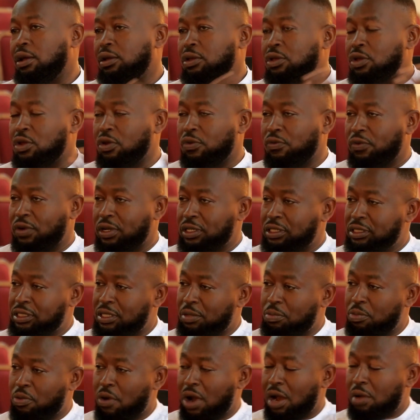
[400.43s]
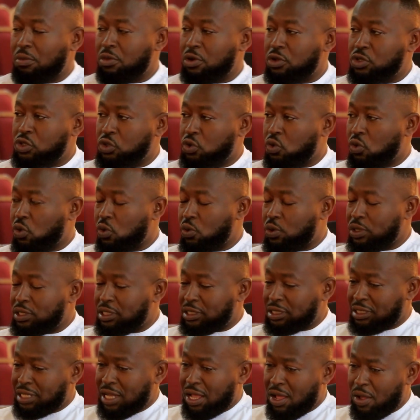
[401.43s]
University Primary School, which
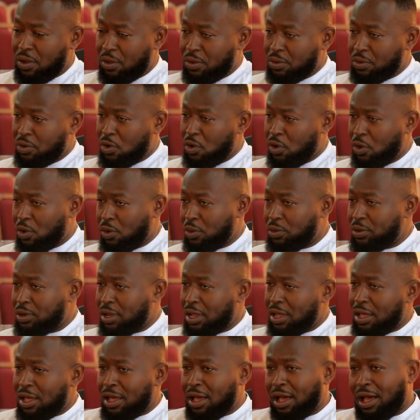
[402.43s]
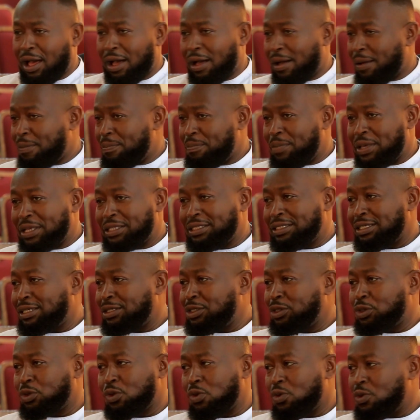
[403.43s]
is now called Basic
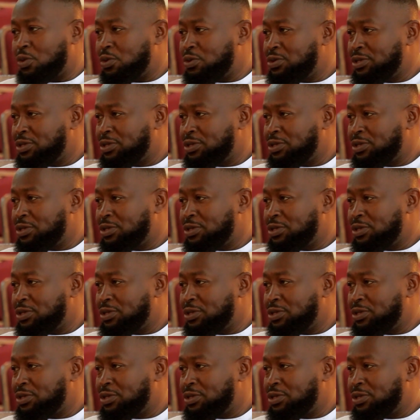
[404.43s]
School